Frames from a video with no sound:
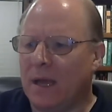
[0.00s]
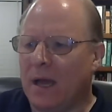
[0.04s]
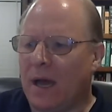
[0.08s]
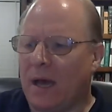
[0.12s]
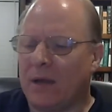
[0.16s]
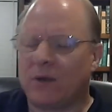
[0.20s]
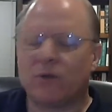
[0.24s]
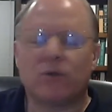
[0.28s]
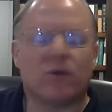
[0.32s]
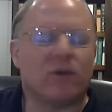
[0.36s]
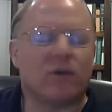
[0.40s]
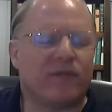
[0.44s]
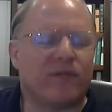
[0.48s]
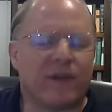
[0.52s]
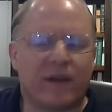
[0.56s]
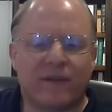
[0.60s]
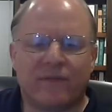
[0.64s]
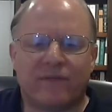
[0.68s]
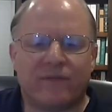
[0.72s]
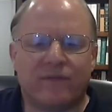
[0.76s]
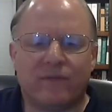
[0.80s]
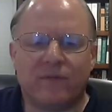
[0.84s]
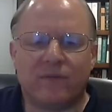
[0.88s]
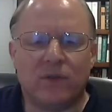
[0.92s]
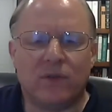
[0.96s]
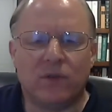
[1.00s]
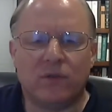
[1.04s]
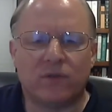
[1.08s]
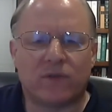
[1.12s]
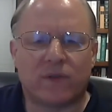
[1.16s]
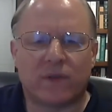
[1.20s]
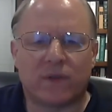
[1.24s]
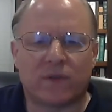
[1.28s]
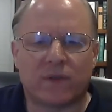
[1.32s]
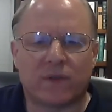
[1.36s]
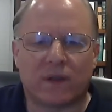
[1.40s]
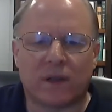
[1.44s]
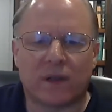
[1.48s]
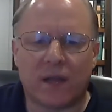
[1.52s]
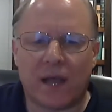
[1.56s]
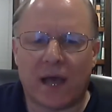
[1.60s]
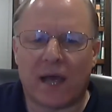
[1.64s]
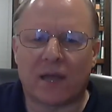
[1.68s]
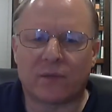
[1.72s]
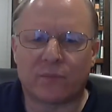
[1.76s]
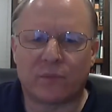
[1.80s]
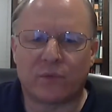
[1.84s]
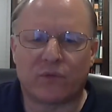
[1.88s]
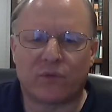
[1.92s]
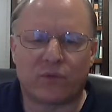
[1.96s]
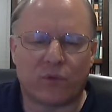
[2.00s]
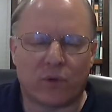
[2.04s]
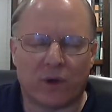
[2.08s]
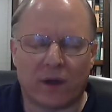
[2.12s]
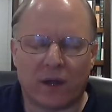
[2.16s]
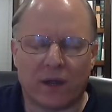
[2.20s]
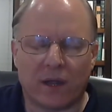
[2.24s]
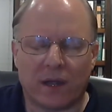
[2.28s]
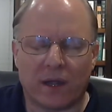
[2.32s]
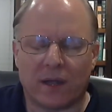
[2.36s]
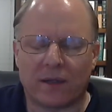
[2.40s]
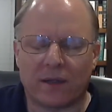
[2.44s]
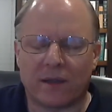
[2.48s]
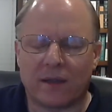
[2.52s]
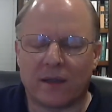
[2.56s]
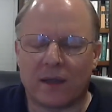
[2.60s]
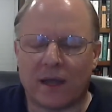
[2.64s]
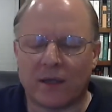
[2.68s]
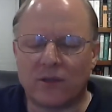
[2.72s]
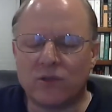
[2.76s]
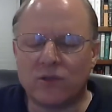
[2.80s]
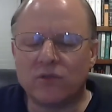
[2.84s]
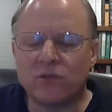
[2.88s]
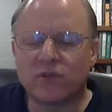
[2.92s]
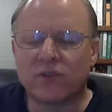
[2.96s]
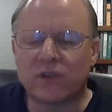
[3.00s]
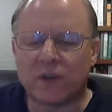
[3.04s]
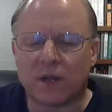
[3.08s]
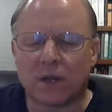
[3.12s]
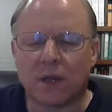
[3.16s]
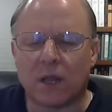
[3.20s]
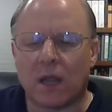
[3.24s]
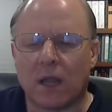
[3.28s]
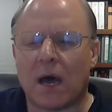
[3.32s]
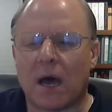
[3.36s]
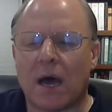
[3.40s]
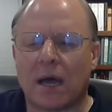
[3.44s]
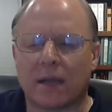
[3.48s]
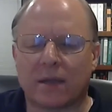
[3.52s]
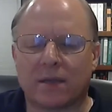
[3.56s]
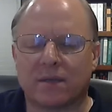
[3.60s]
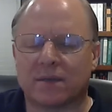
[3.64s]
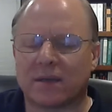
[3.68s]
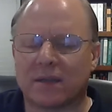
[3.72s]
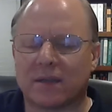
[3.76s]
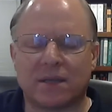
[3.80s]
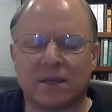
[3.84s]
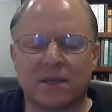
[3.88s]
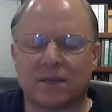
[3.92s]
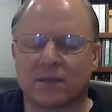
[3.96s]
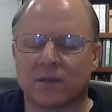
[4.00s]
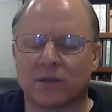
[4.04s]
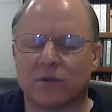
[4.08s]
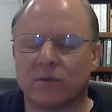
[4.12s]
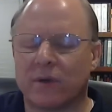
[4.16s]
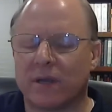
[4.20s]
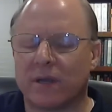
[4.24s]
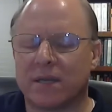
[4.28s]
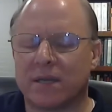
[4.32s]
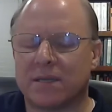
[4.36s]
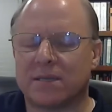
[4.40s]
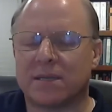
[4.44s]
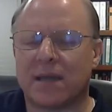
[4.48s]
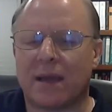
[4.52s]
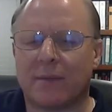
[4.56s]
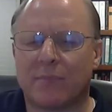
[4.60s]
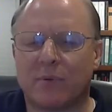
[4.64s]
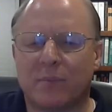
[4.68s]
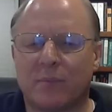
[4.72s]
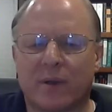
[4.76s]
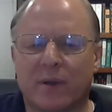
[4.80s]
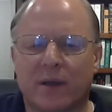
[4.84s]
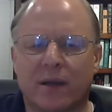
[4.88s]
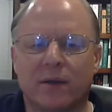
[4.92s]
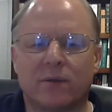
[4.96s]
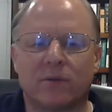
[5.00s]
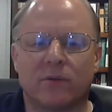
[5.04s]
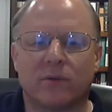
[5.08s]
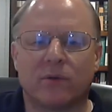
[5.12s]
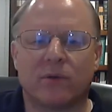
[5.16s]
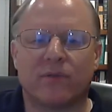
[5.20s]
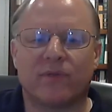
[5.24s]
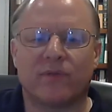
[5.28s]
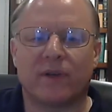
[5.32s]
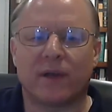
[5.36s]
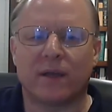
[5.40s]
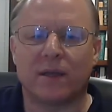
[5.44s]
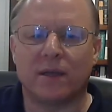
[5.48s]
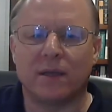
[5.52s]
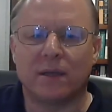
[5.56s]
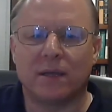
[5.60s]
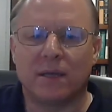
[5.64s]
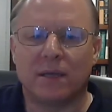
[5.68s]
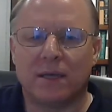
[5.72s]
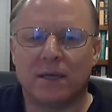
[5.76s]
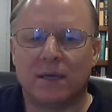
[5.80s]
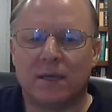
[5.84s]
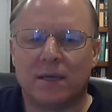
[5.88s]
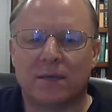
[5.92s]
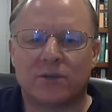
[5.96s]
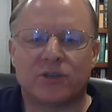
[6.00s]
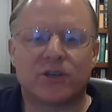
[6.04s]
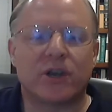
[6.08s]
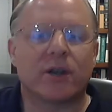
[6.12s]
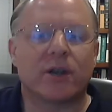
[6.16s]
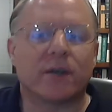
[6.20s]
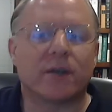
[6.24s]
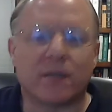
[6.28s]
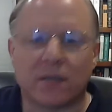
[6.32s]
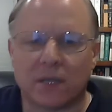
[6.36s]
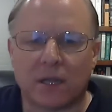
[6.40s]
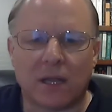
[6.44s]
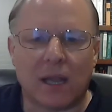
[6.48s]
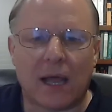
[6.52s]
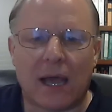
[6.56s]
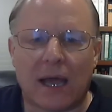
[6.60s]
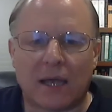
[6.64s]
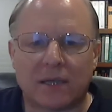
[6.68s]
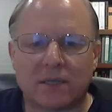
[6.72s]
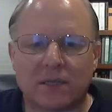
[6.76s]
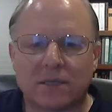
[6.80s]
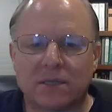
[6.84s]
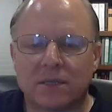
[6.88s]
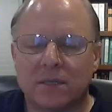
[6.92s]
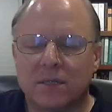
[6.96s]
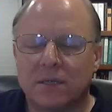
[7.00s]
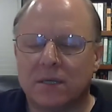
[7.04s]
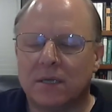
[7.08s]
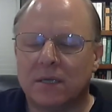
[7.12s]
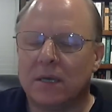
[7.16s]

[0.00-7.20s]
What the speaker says: don't know if I've used this in class before. I use it a lot because I think it's a great example, but I don't know if I shared it in class.